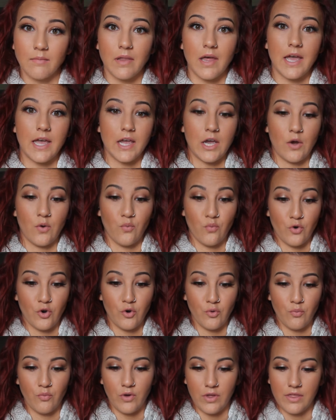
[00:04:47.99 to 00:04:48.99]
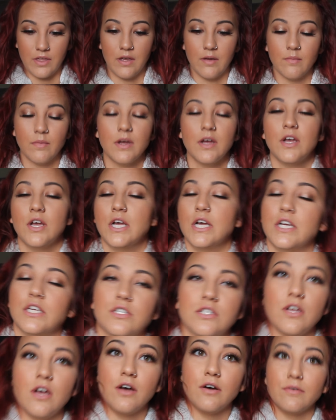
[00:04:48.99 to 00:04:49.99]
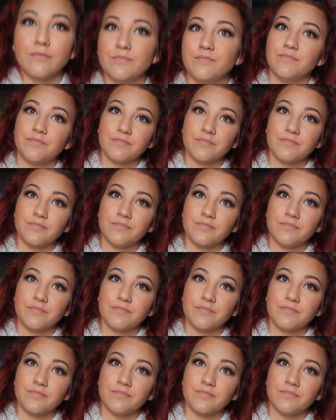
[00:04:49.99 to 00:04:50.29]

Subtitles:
like room with him. So